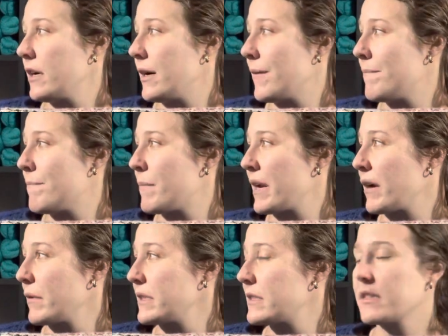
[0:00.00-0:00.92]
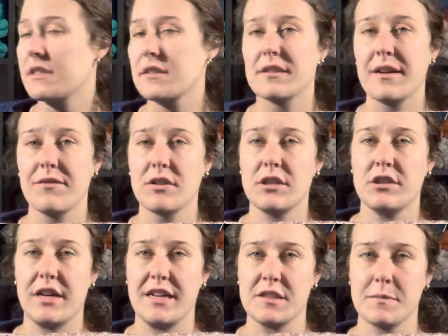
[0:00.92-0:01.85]
But I recently discovered the
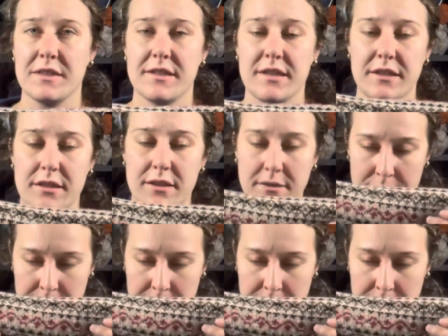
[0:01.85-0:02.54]
jasmine scent,